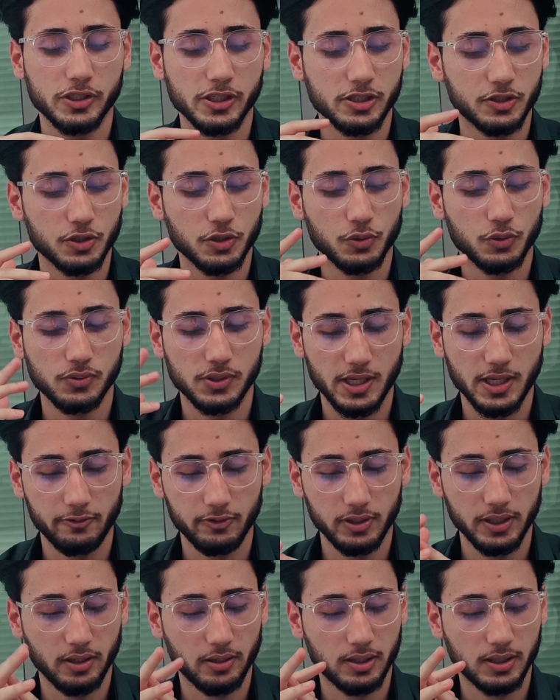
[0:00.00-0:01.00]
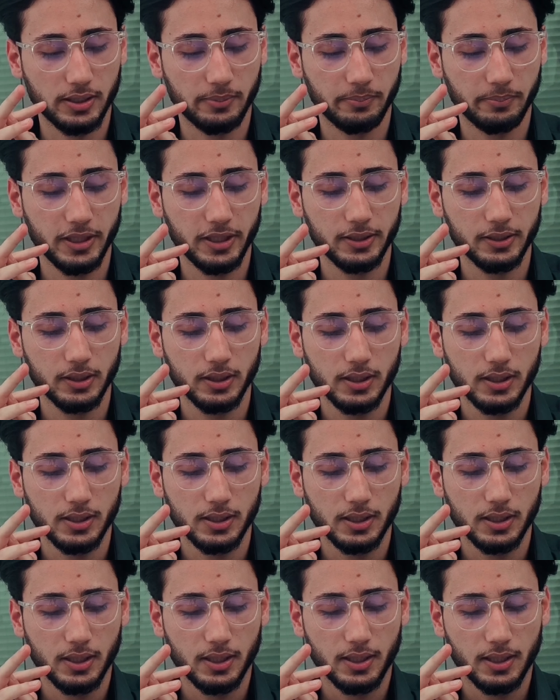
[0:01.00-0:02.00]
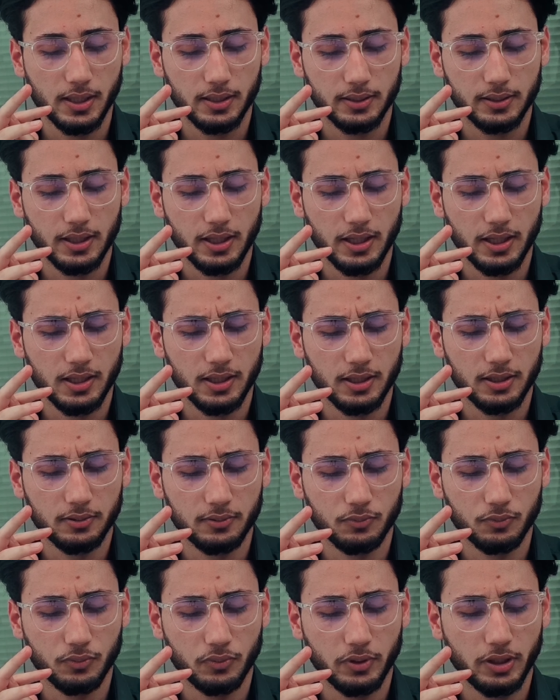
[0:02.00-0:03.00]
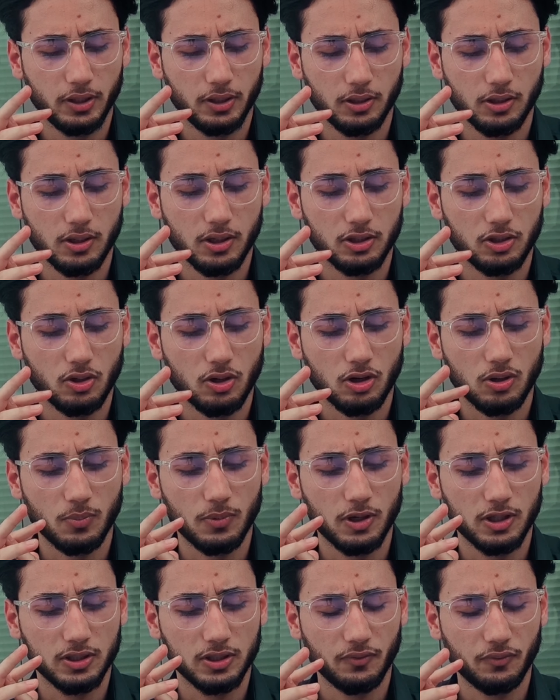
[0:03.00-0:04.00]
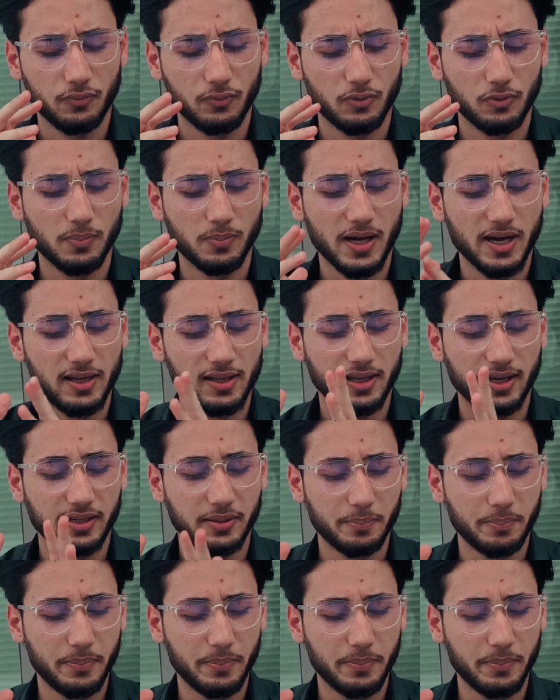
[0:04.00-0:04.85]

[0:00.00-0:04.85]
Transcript: 60 to 70 RMB. Then we're gonna talk about if you buy like